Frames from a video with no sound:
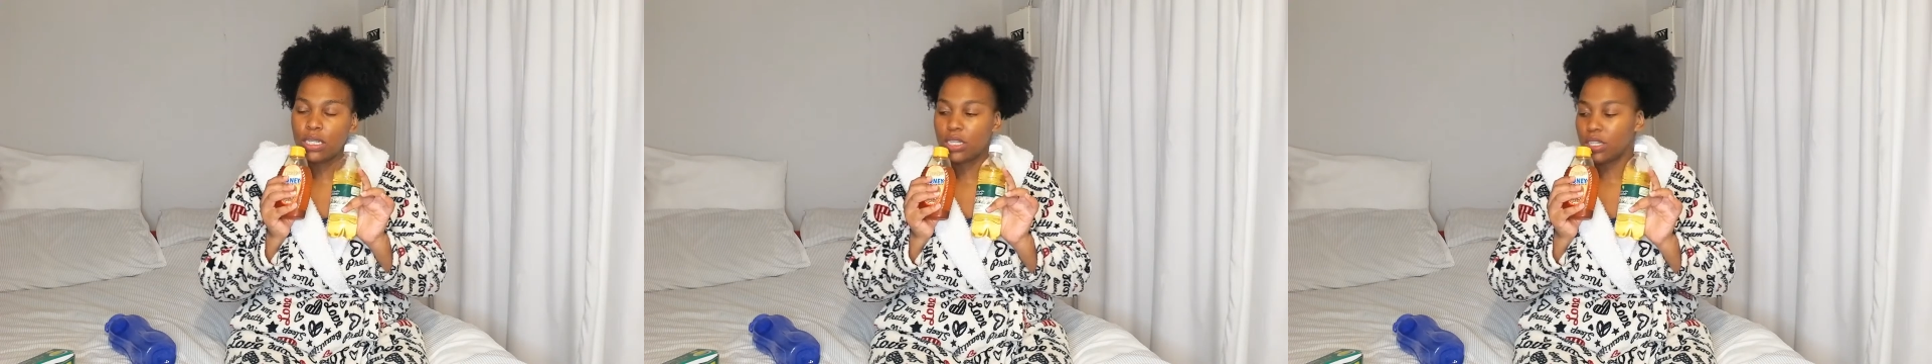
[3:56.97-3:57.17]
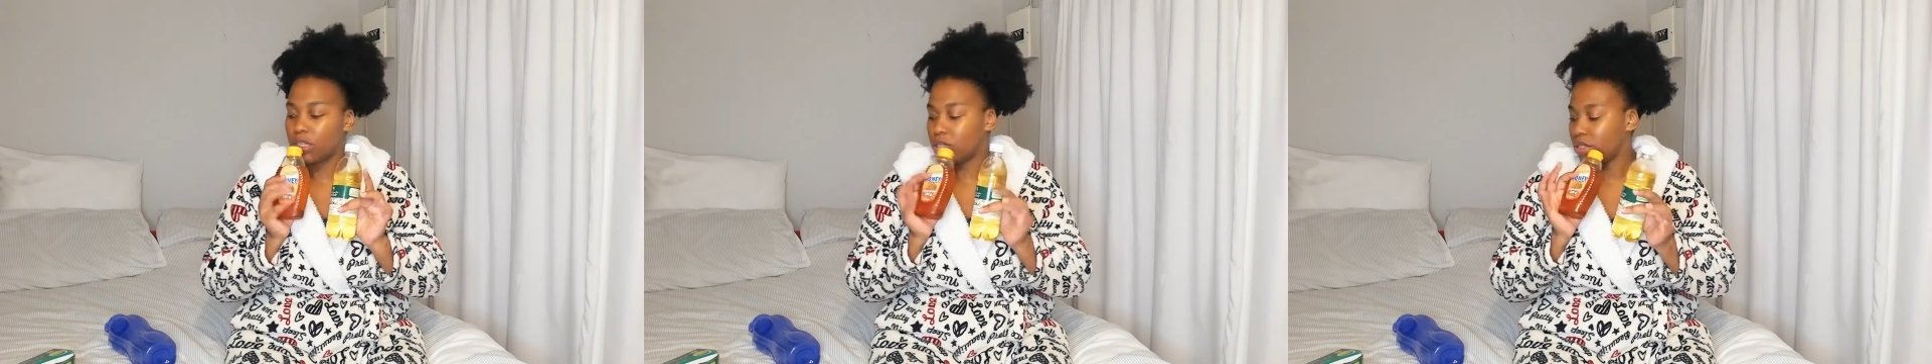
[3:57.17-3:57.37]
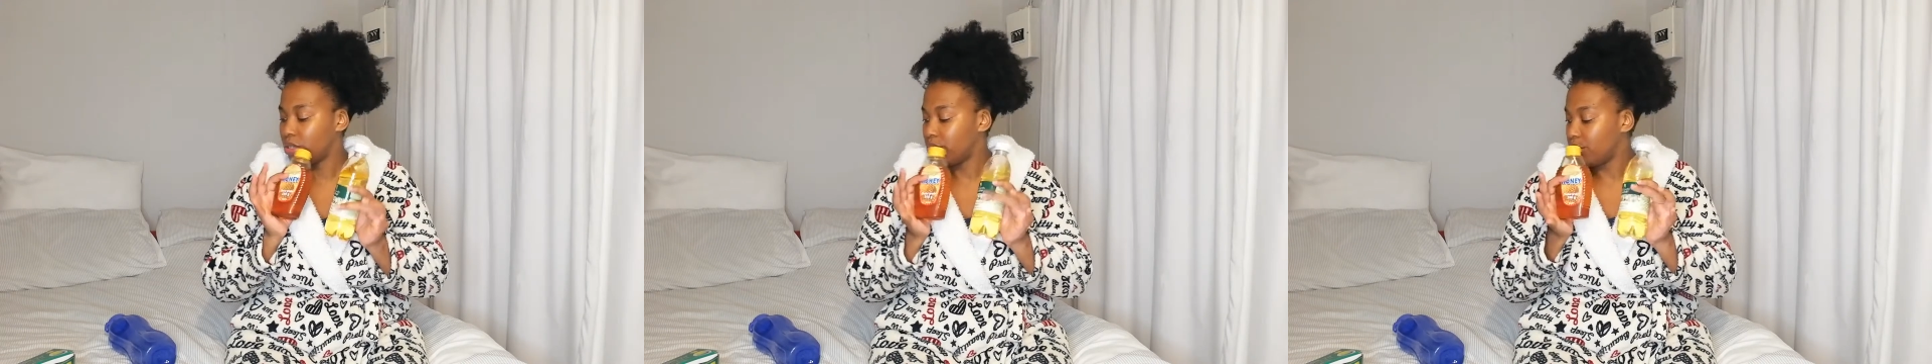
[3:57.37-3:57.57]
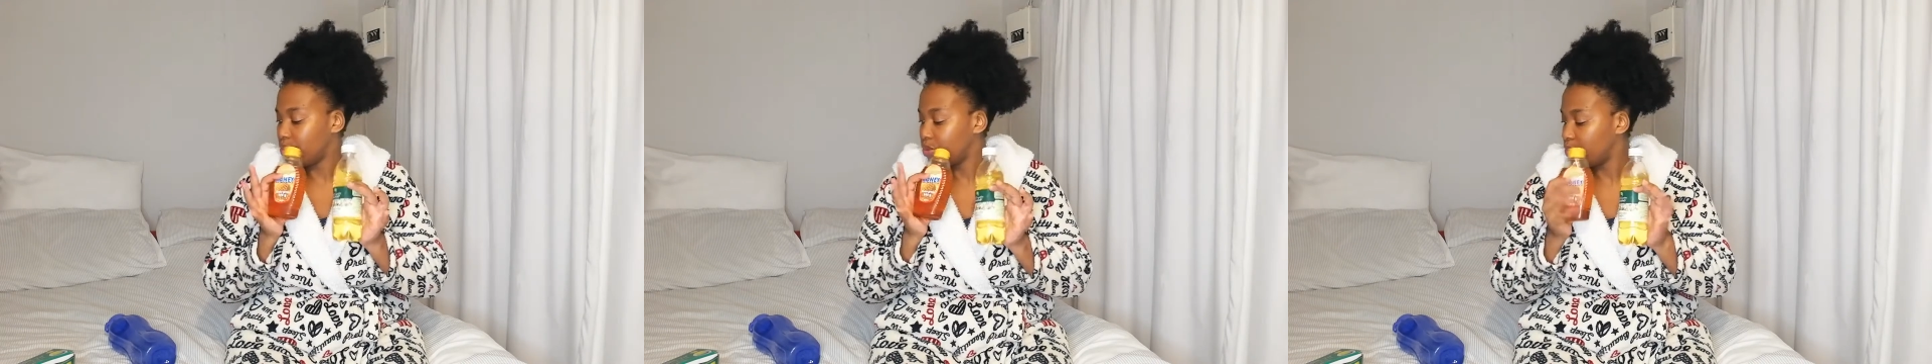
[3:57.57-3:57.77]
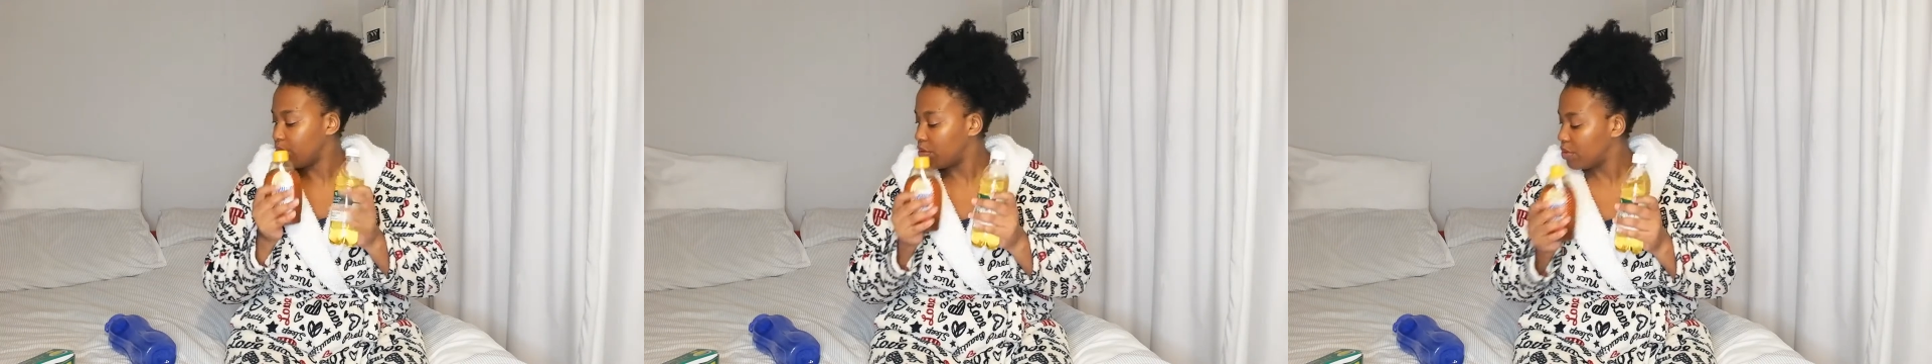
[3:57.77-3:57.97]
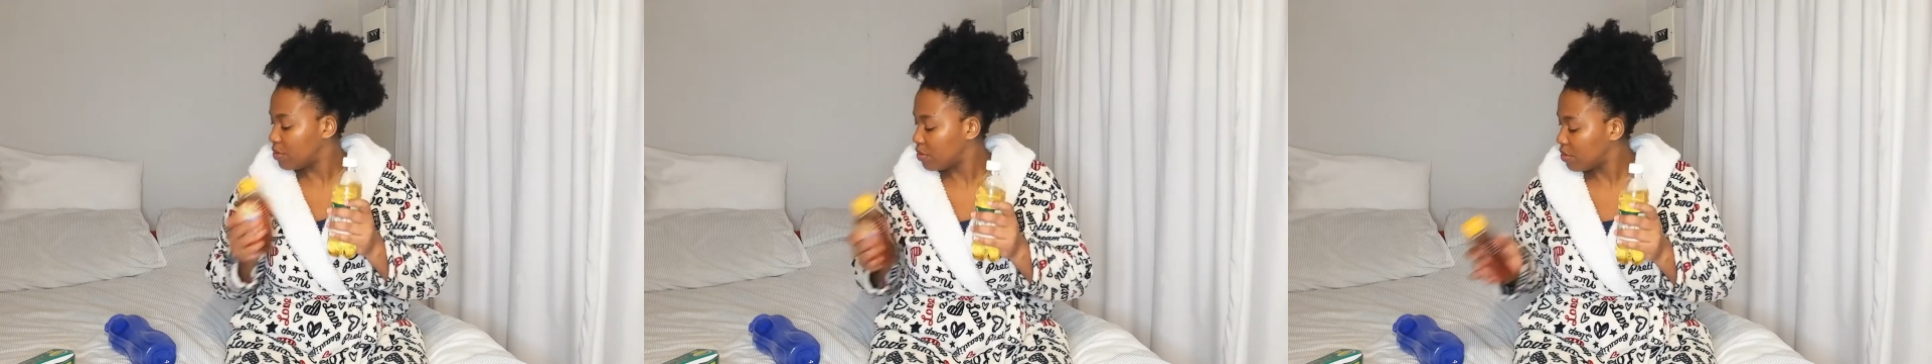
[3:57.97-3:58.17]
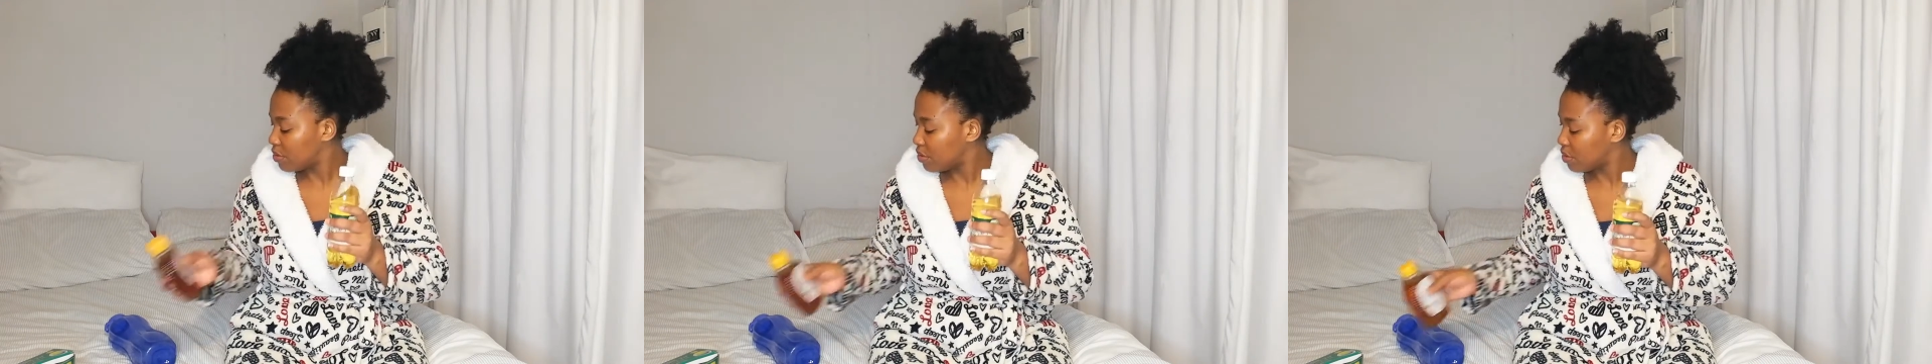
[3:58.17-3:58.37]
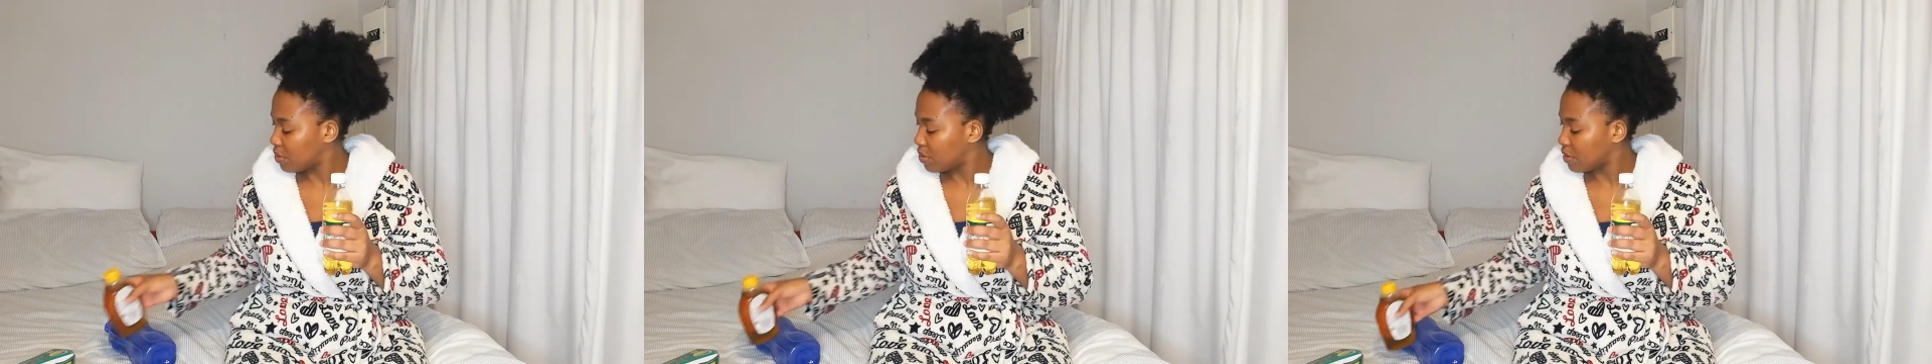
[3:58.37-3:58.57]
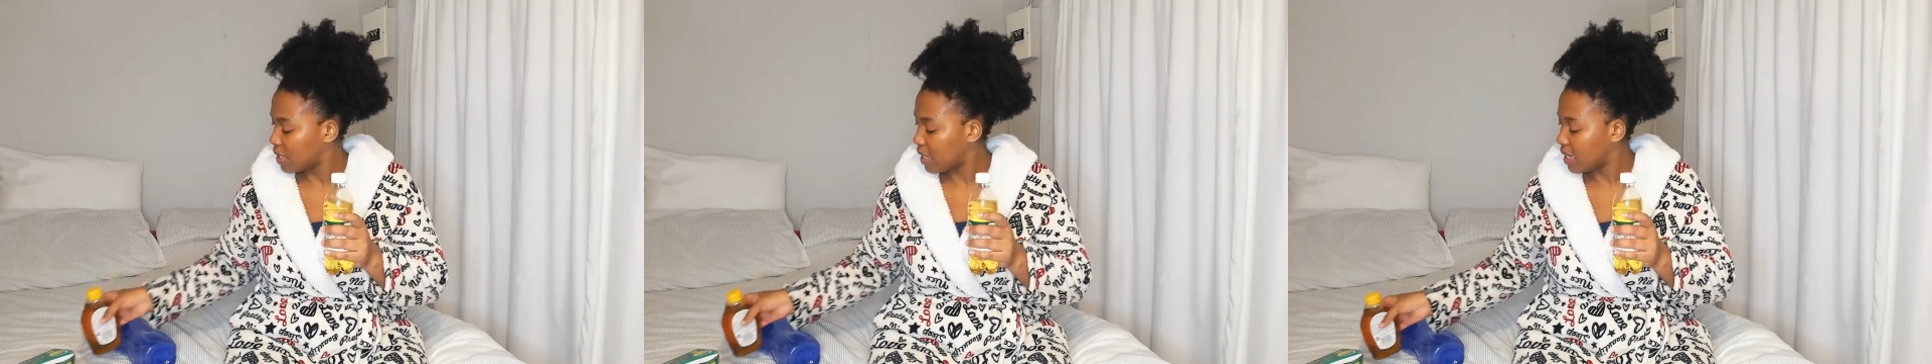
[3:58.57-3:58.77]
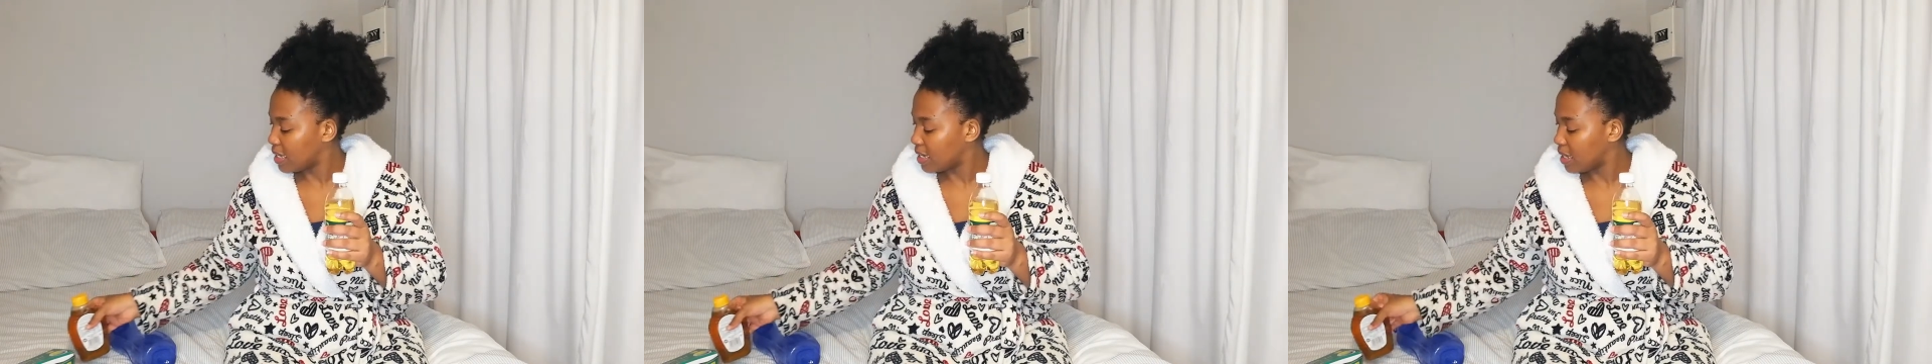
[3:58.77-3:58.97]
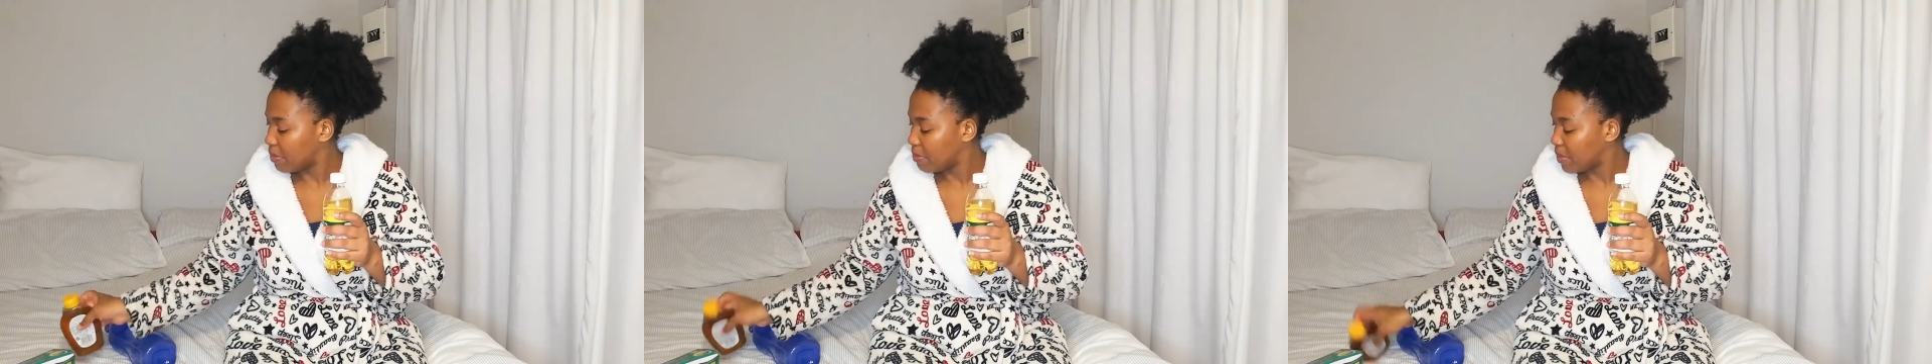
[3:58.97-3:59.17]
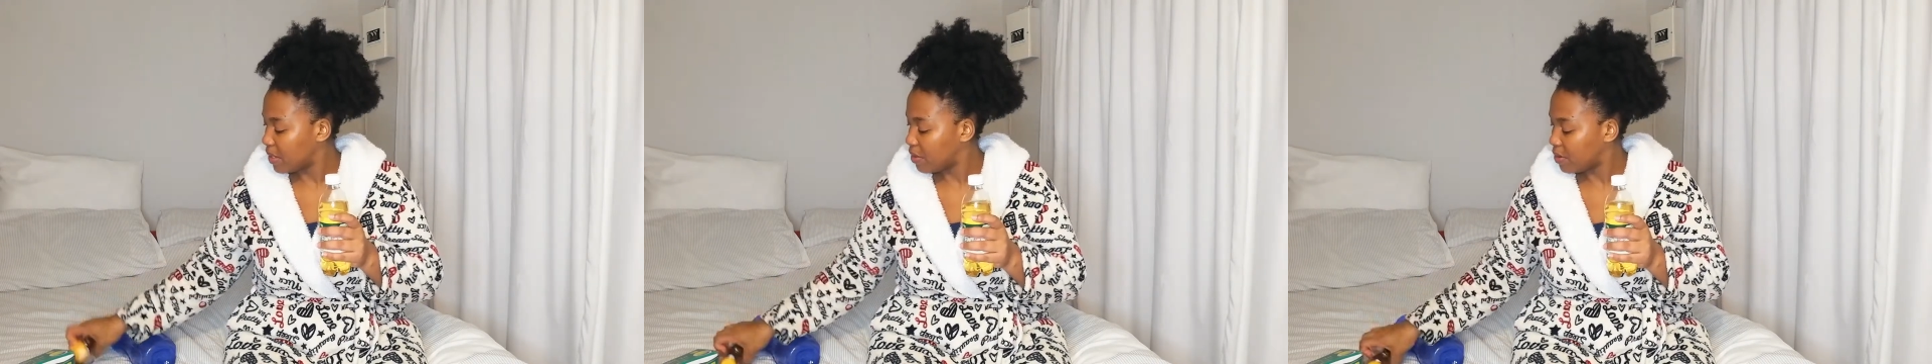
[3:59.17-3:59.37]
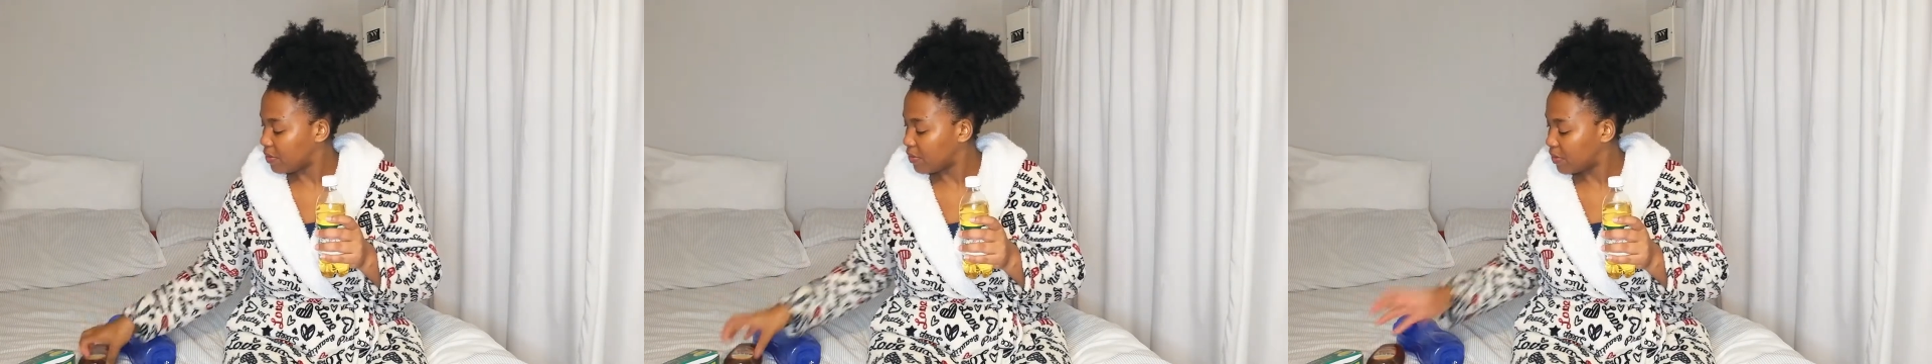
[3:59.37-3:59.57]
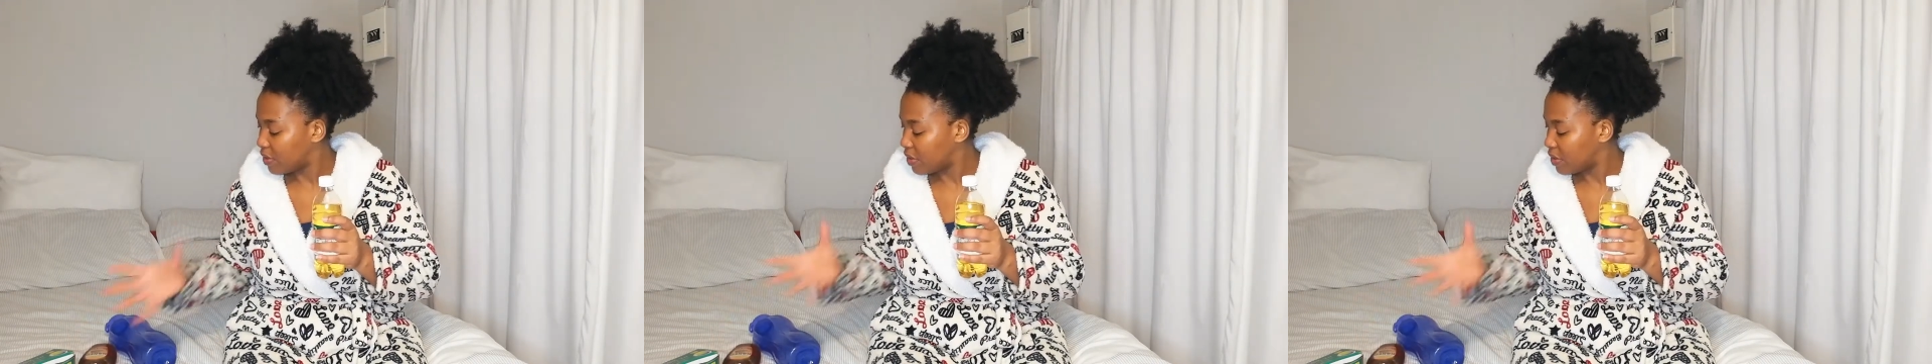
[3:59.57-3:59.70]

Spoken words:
just, you know, to get a bit of,